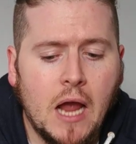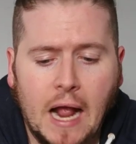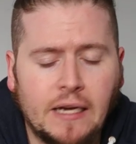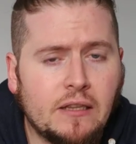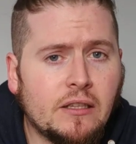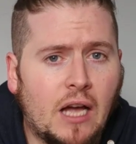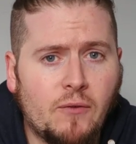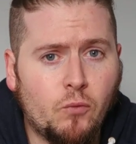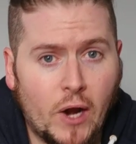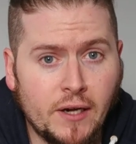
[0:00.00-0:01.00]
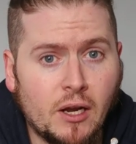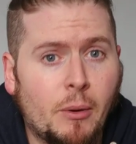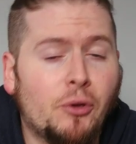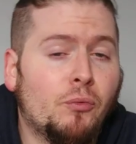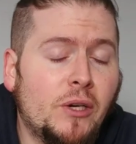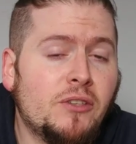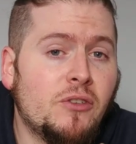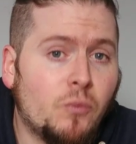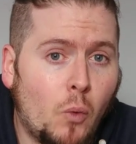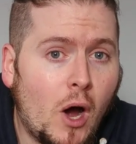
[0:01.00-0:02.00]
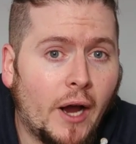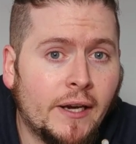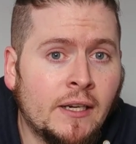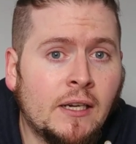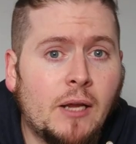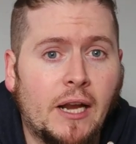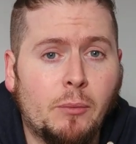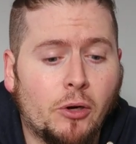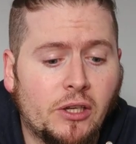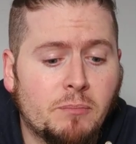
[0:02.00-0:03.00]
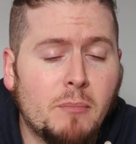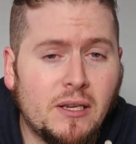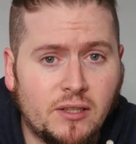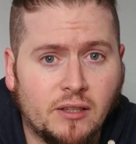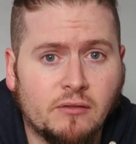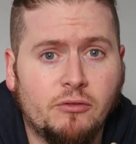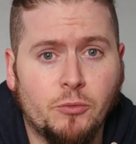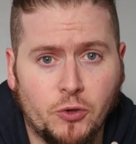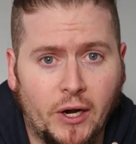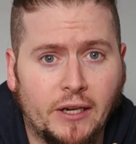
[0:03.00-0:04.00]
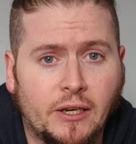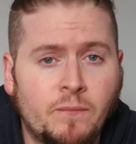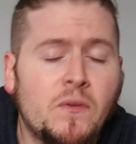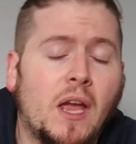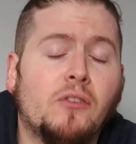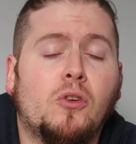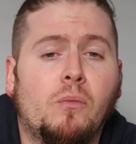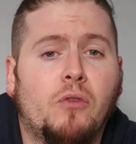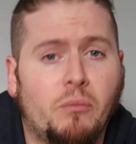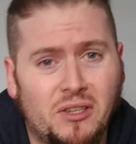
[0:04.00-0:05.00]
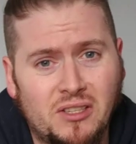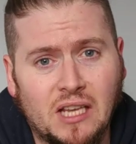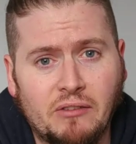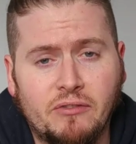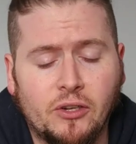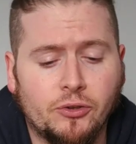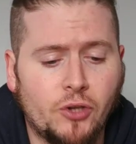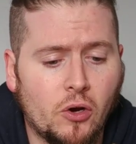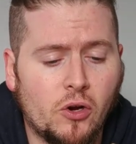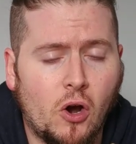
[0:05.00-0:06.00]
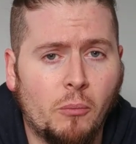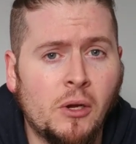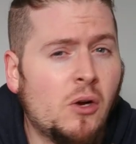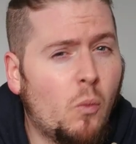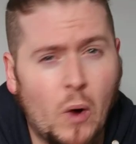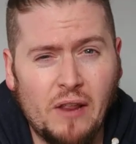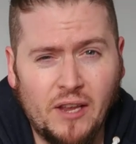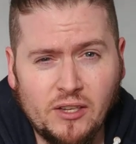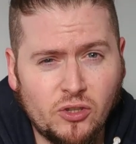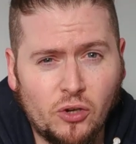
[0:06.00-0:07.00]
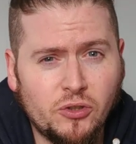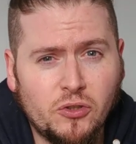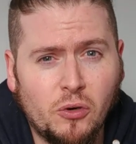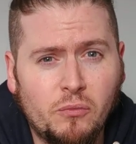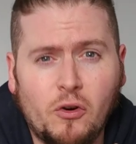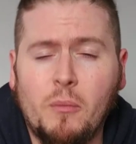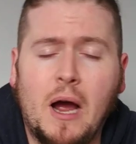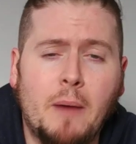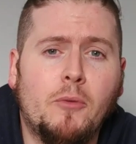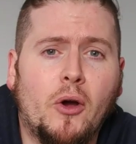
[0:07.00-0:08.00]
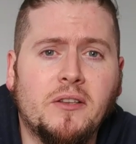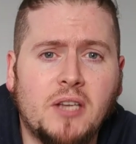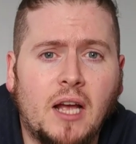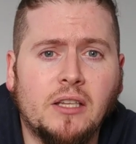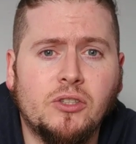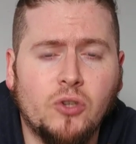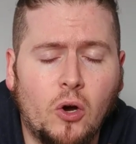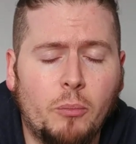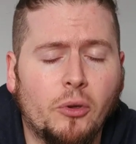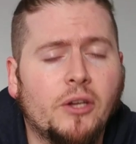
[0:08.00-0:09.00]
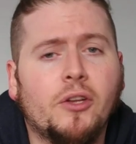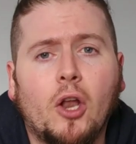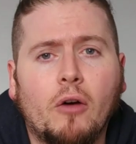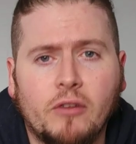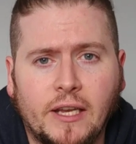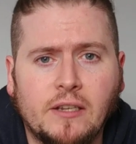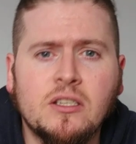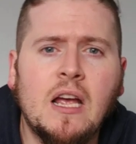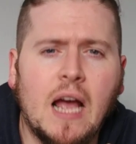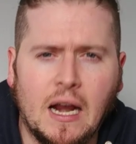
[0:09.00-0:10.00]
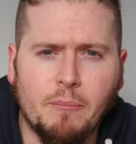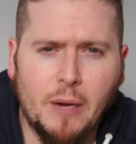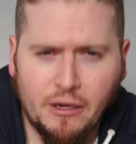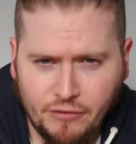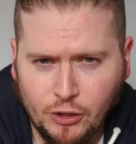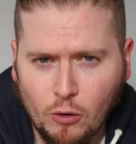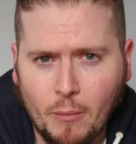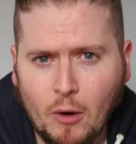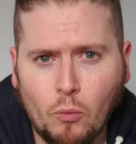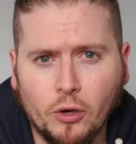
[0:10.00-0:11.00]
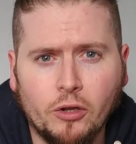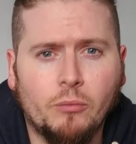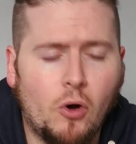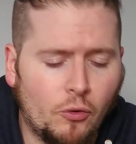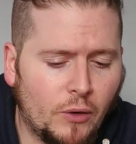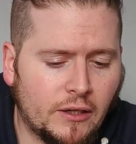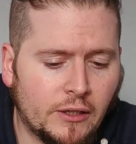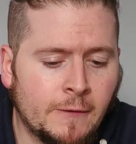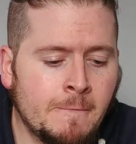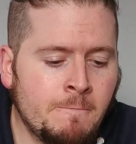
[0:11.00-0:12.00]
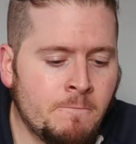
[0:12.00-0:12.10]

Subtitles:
Anything that I've read about the reasons why anybody is missing from training has come from thisisanfield.com. Where their sources come from, I'm not entirely sure, but there's a lot of links, and I've made a video about one of them already,